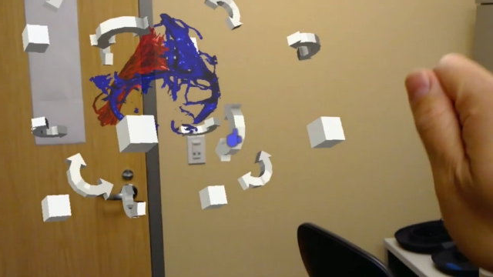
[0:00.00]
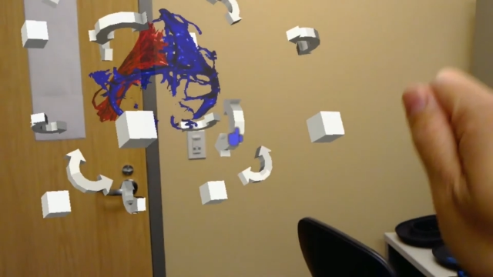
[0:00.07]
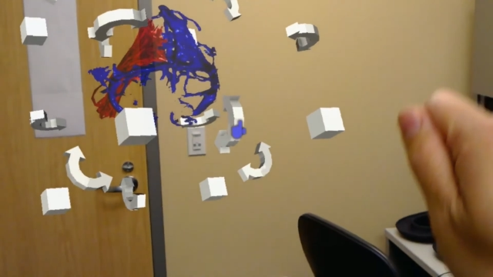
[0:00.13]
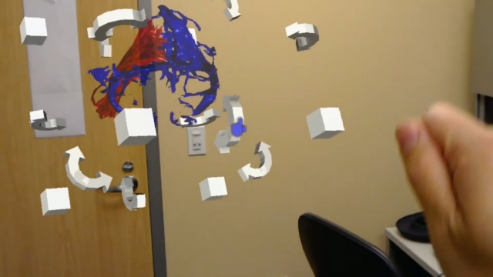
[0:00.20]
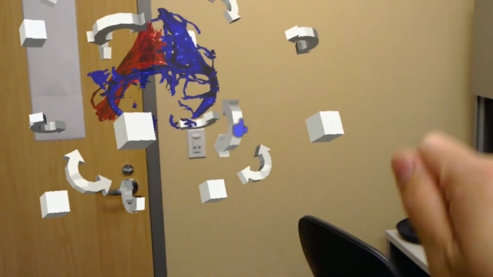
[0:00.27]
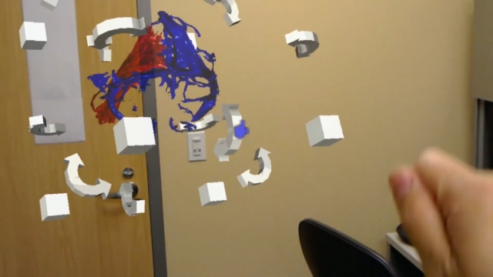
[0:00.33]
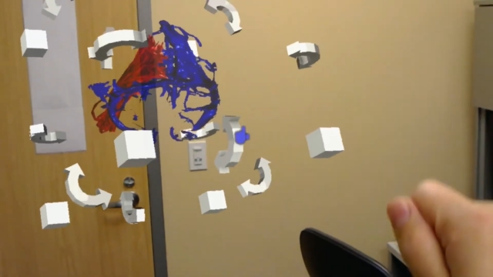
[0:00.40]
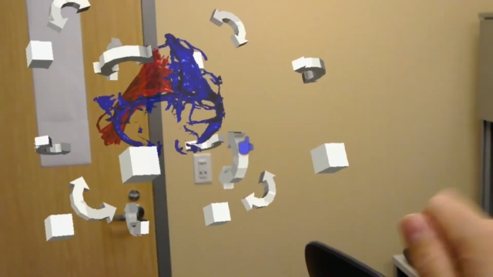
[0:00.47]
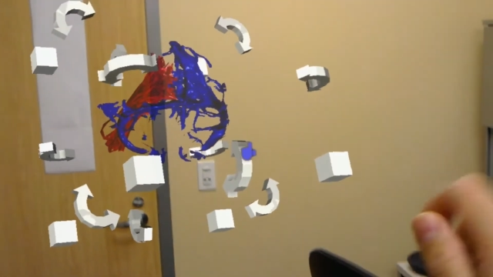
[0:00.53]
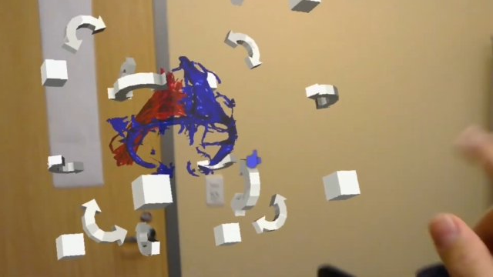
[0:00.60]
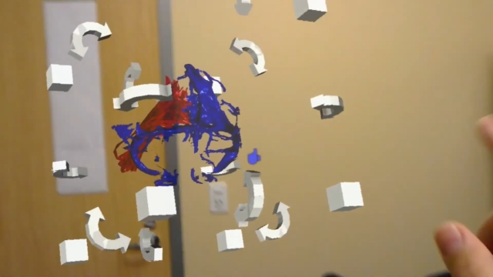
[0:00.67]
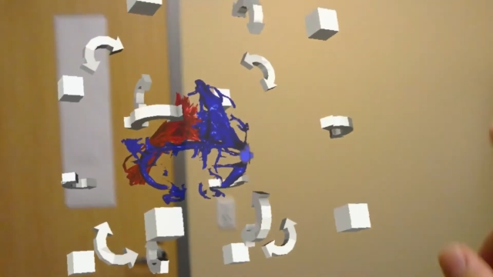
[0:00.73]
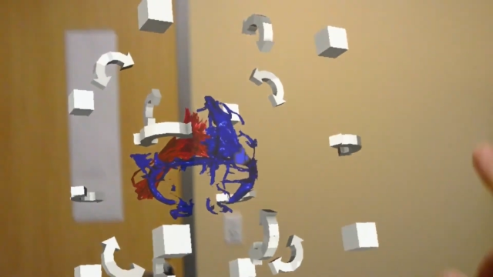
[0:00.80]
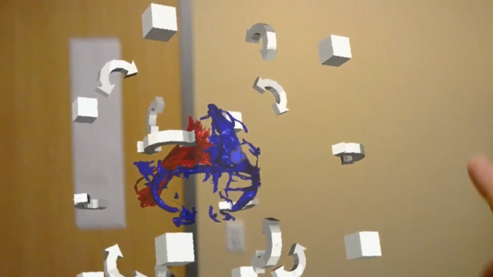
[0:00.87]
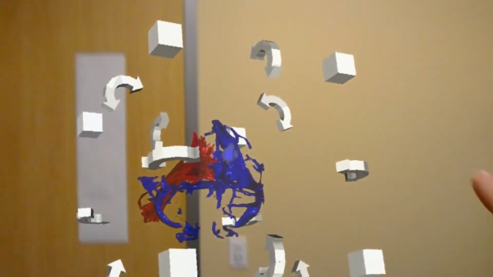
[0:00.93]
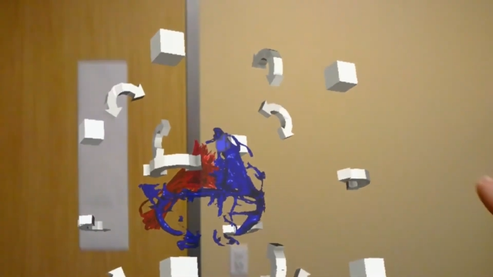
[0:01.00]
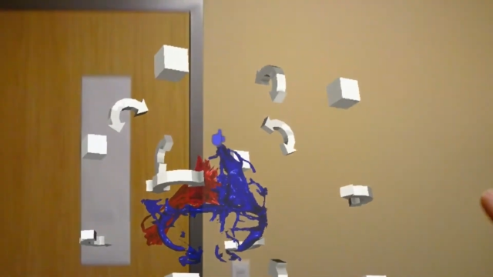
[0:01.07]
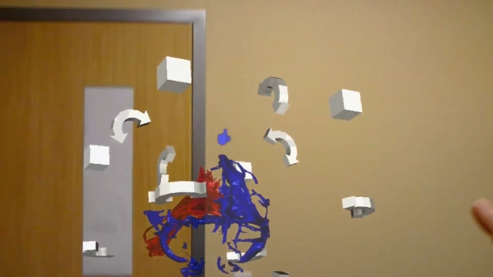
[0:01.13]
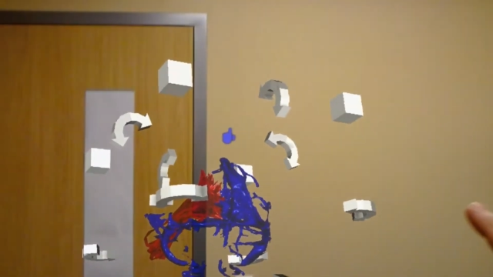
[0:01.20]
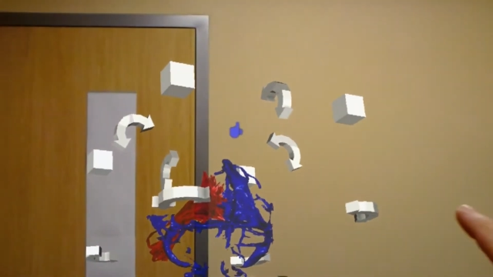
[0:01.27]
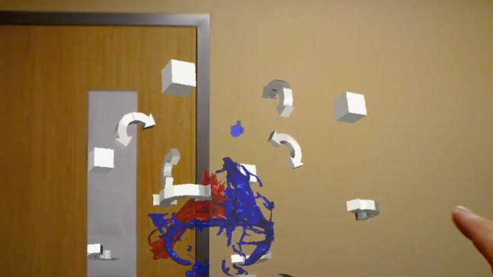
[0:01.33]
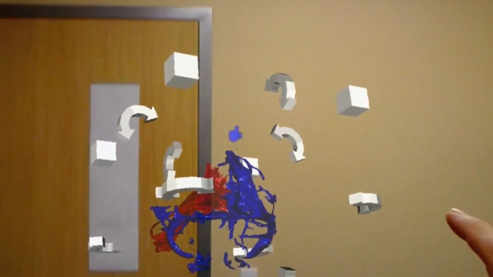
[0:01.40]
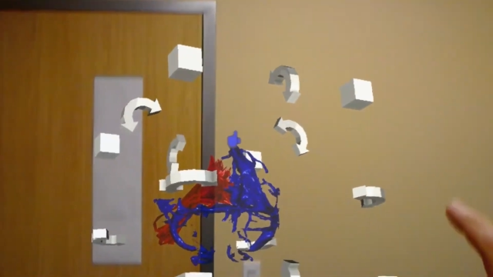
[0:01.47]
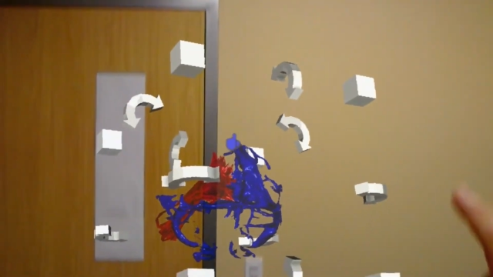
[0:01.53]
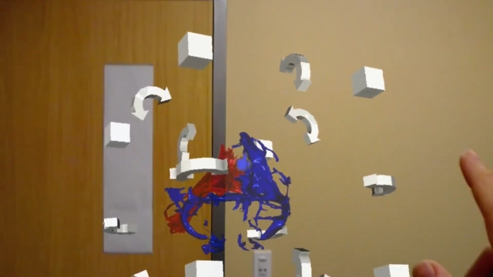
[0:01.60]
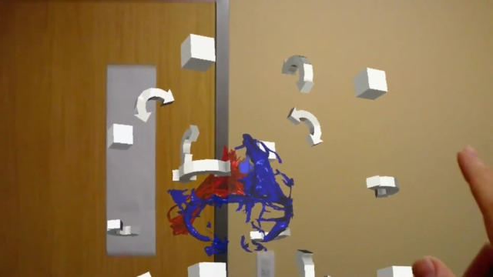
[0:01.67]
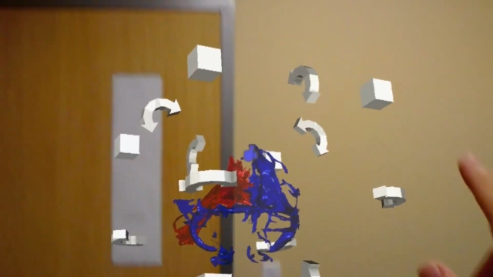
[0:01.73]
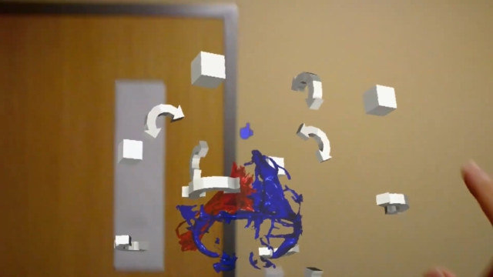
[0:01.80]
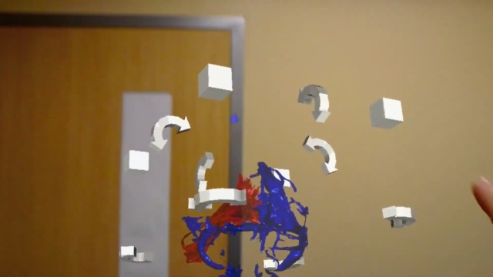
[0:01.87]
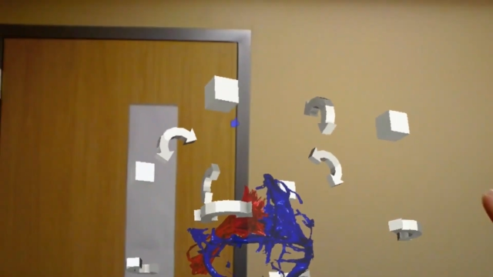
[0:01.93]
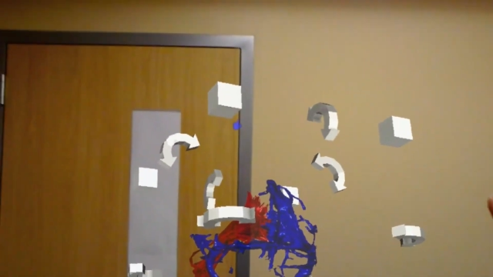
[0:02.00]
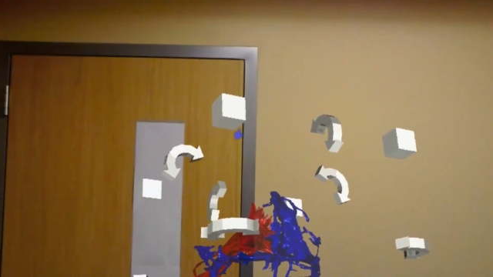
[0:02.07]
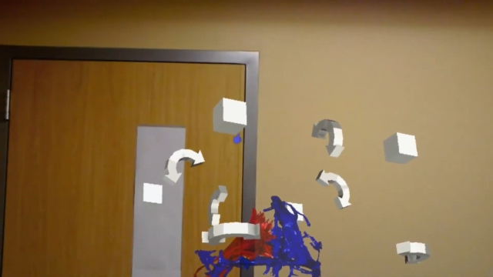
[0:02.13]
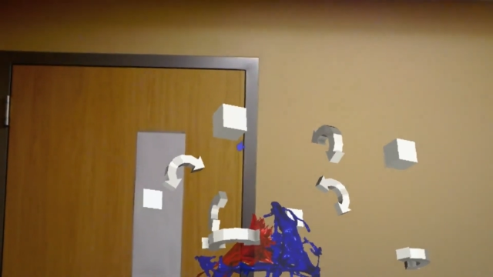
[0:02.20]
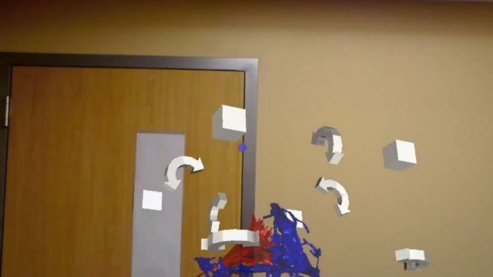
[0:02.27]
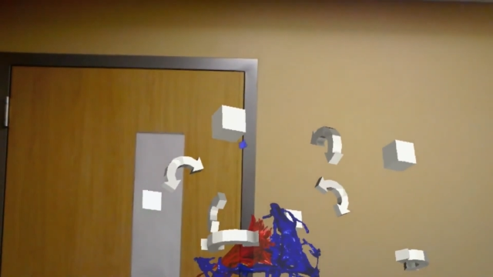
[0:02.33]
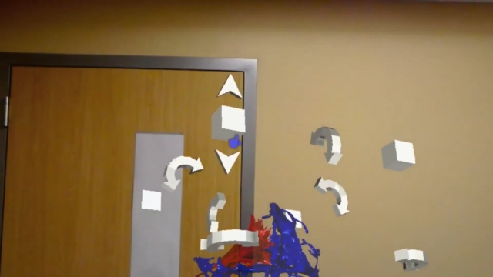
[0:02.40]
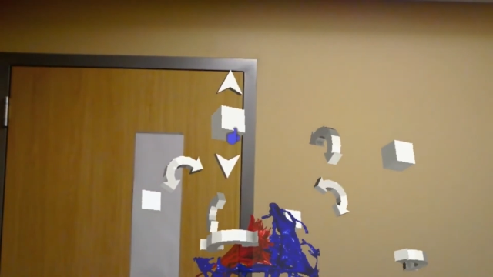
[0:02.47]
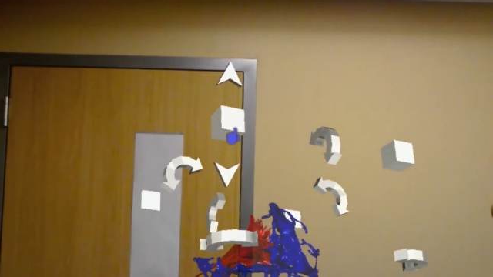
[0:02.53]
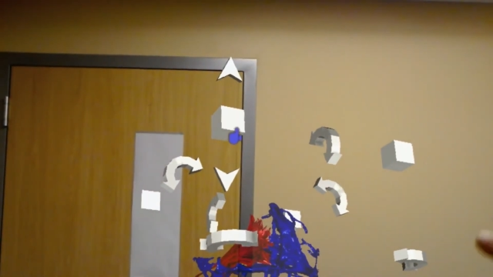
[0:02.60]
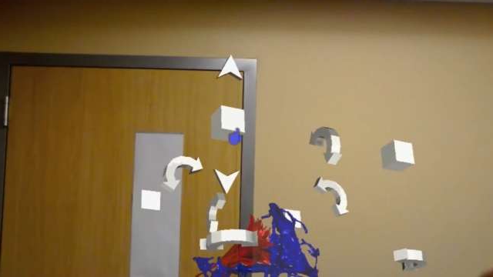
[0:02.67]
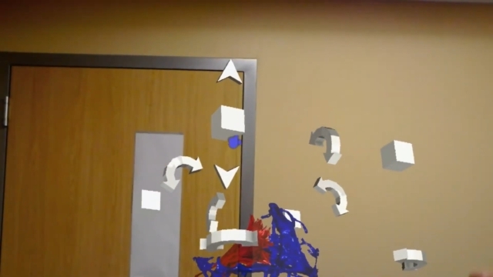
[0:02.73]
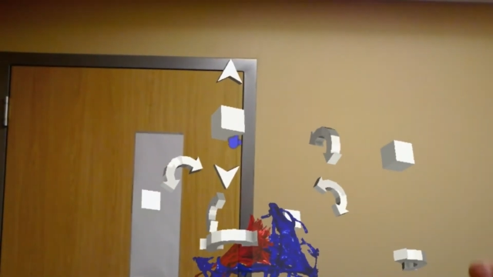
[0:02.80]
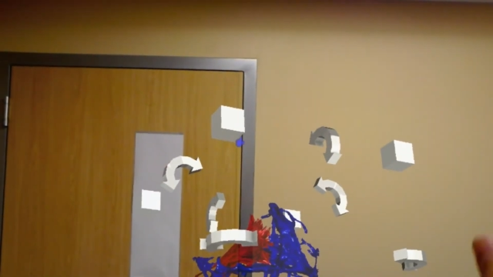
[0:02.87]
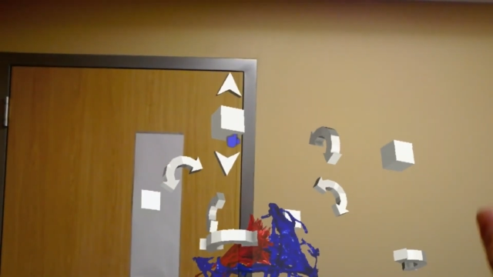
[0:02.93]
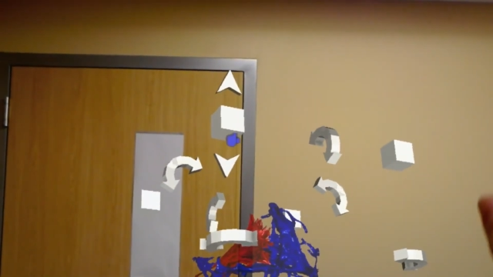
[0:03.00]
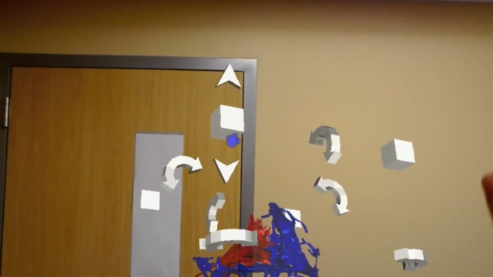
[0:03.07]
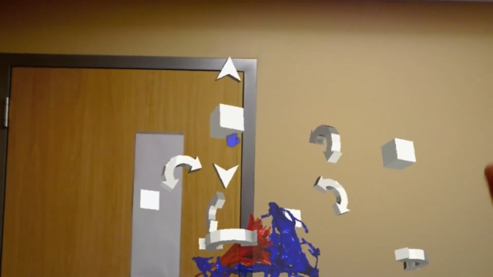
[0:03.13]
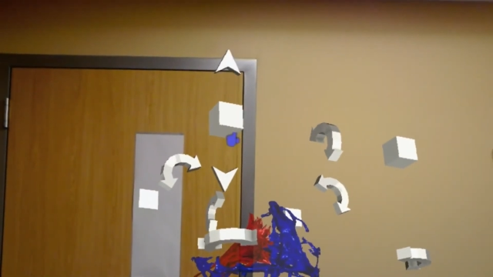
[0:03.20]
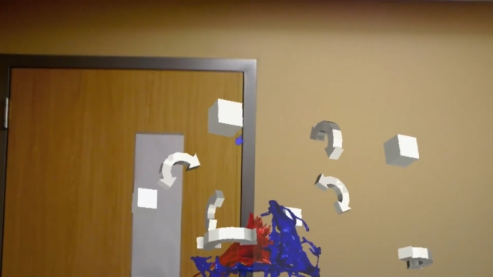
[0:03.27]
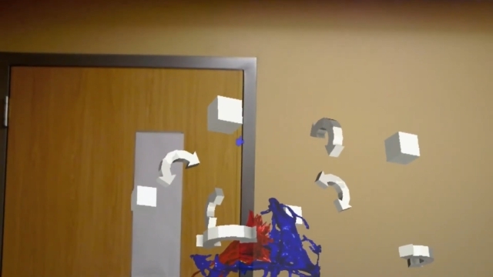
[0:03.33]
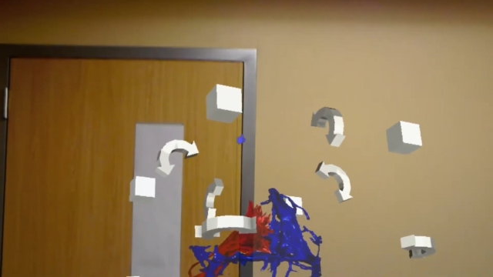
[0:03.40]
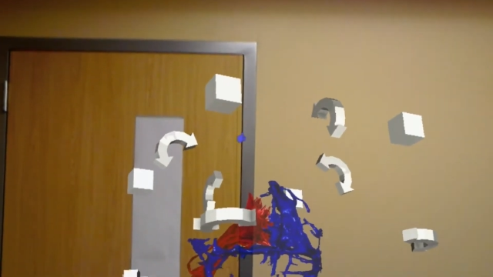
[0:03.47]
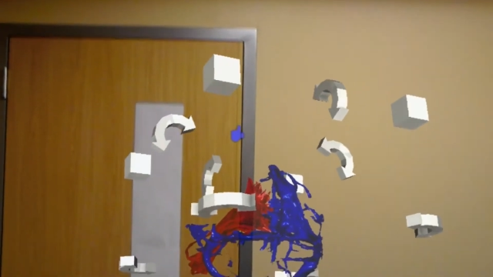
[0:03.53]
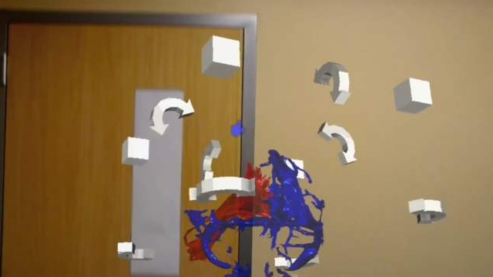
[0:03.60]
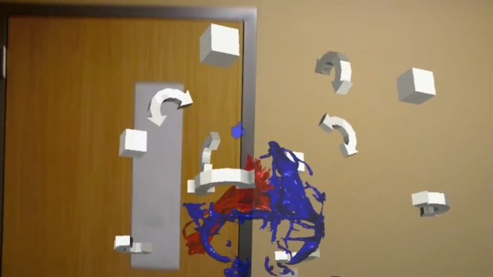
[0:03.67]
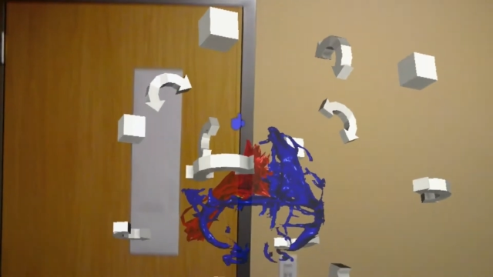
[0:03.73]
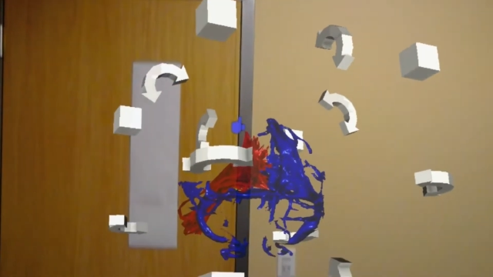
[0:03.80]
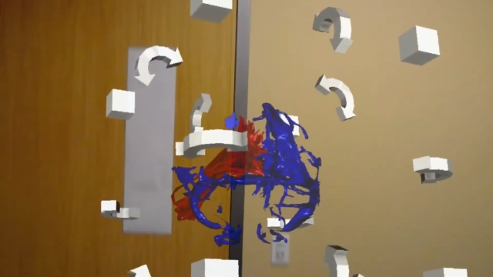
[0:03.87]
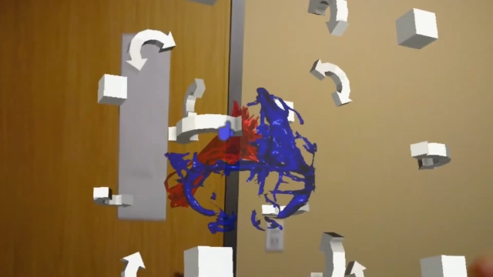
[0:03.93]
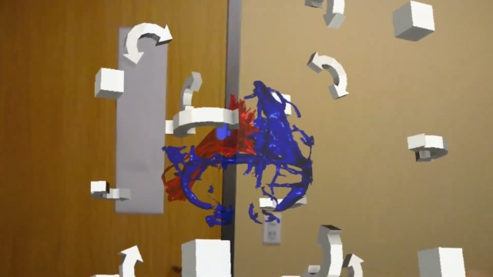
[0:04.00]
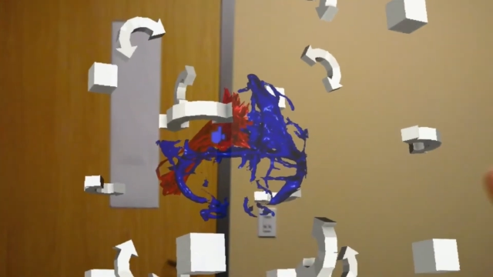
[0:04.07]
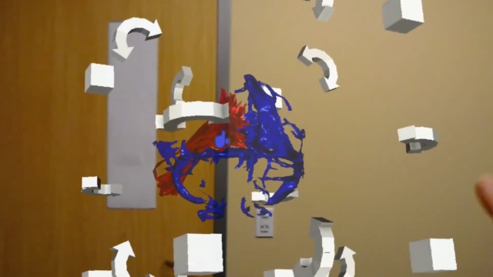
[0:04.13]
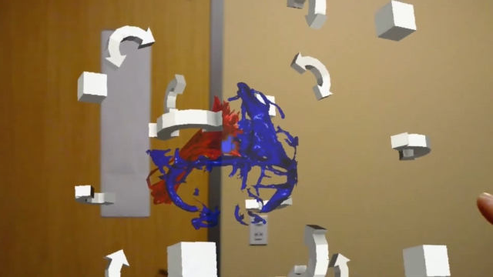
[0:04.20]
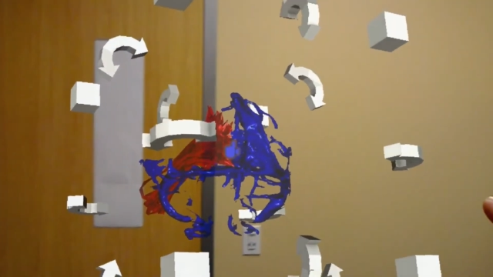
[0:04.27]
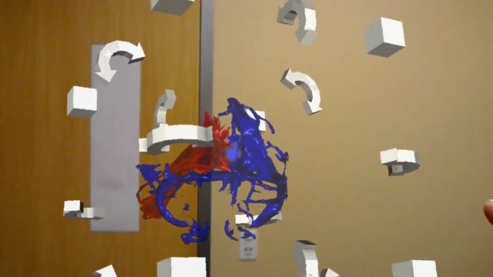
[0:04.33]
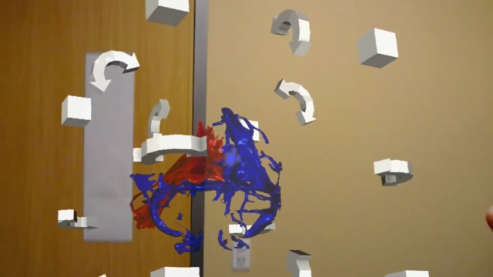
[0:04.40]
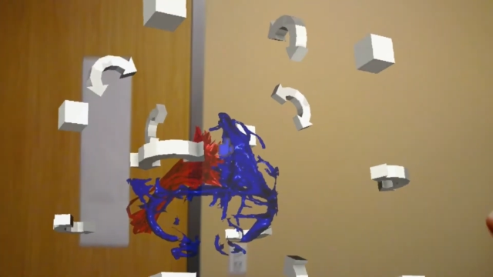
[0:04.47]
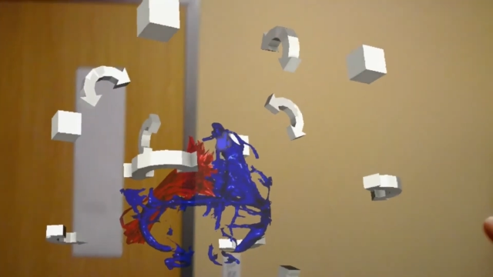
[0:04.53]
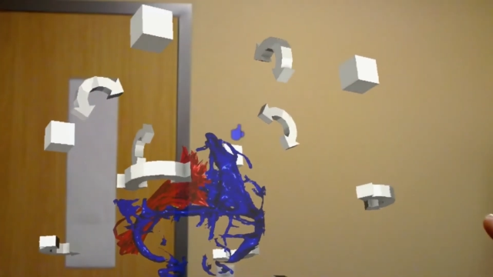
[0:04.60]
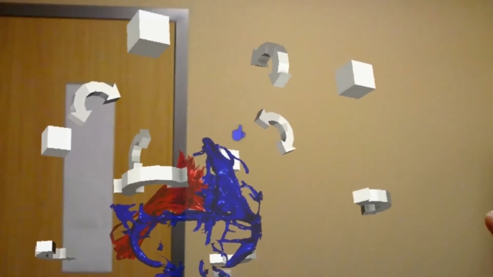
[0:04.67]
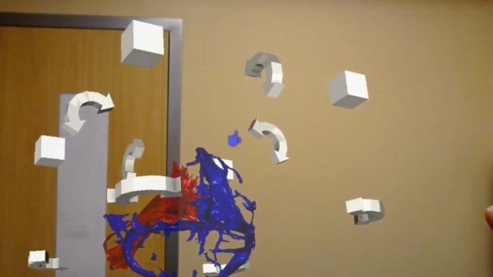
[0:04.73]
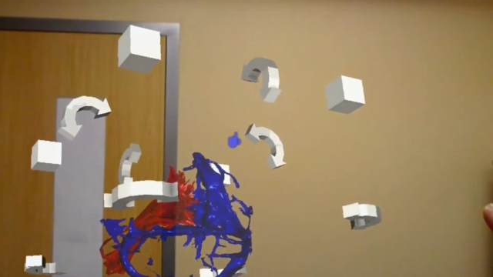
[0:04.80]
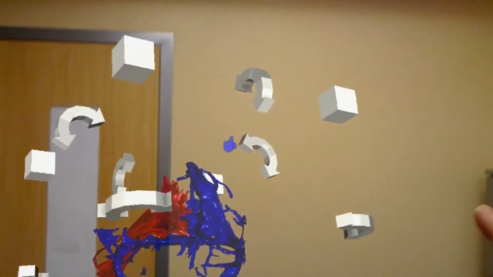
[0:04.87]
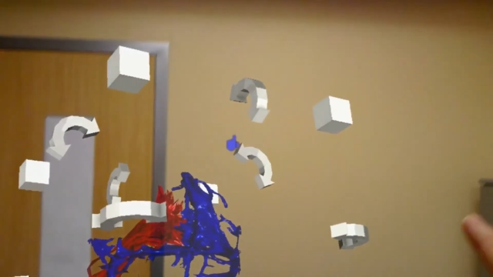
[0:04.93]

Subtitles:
Nobody's mouth can be seen.